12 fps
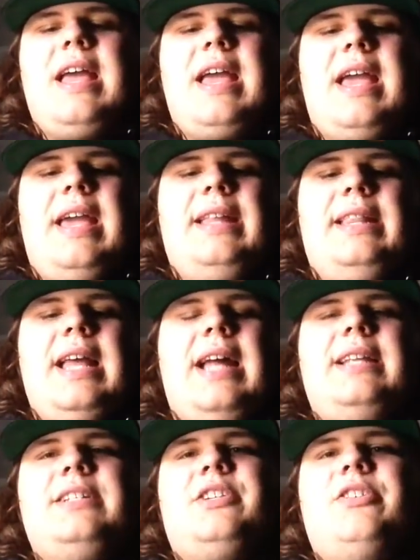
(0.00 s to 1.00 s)
And
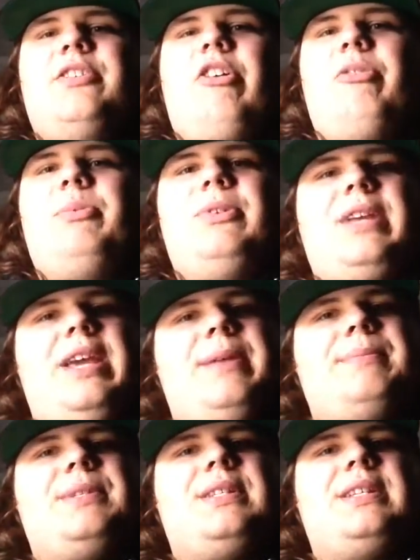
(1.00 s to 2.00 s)
that is your notable
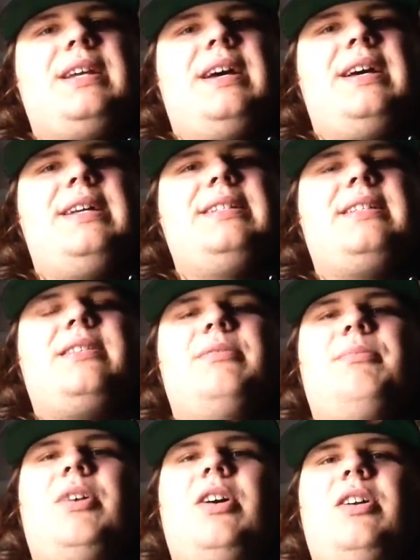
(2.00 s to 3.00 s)
games, guys.
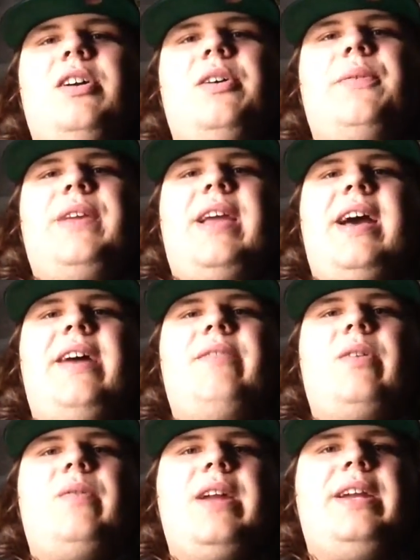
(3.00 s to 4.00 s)
Tomorrow we have
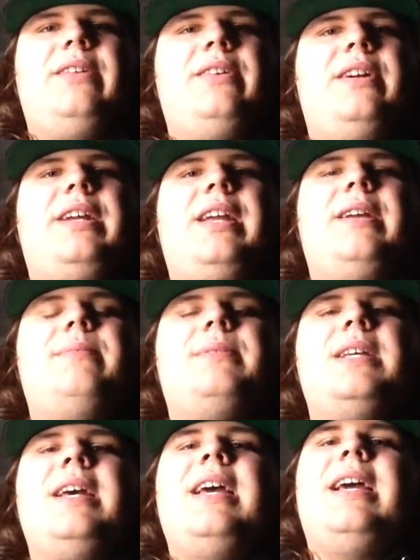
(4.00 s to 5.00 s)
our regular
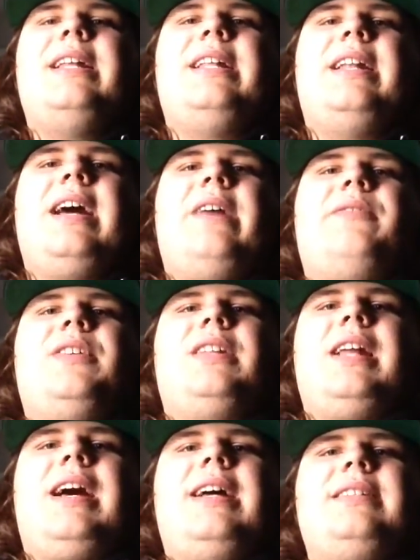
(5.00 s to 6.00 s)
games. And then after
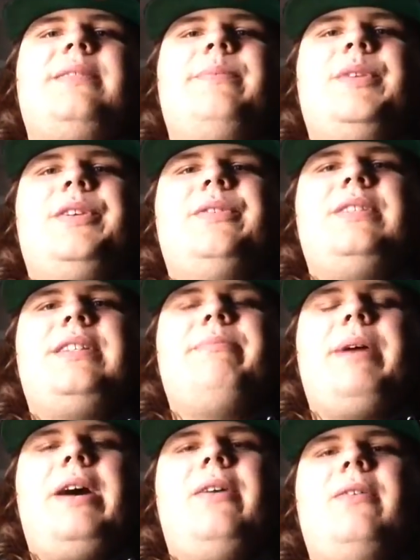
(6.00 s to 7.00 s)
that, some news and
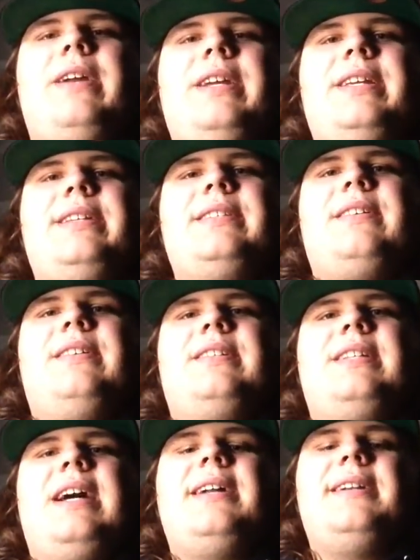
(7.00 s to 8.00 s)
power rankings on
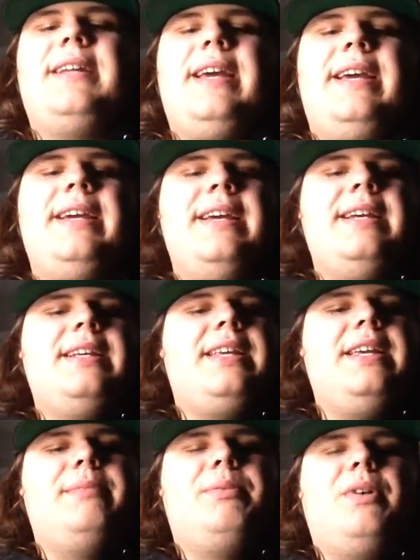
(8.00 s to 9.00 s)
Saturday.
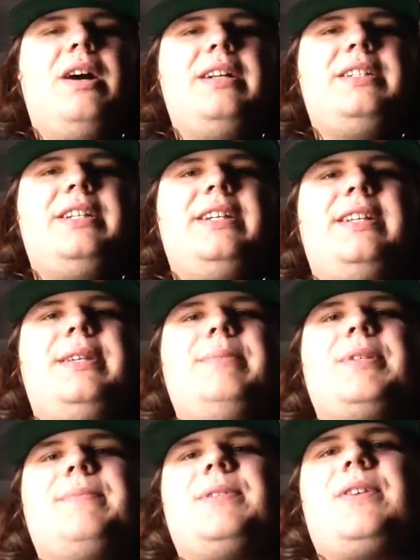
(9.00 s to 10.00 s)
Keep watching, keep
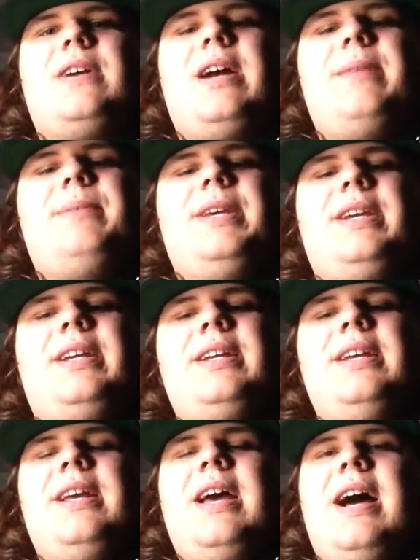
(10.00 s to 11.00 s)
subscribing,
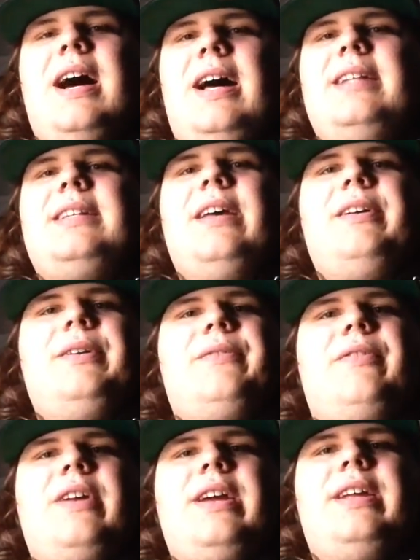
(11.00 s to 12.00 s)
tell your
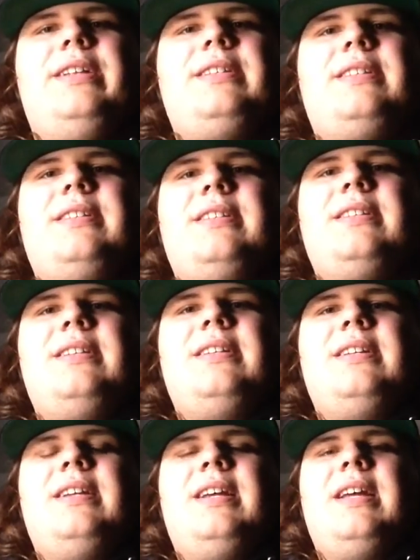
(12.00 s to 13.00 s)
friends,
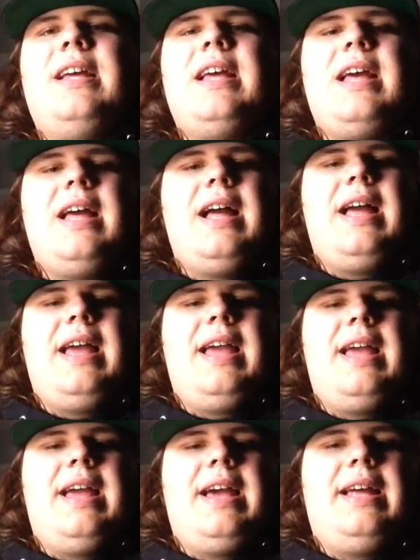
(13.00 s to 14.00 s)

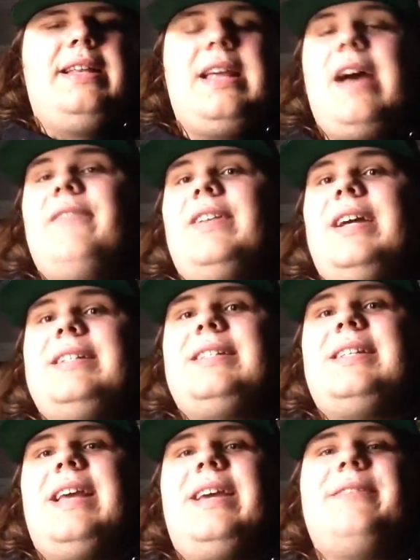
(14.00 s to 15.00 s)
and have a nice
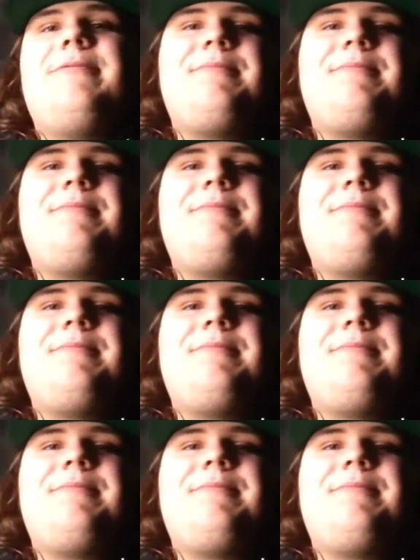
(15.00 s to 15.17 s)
day.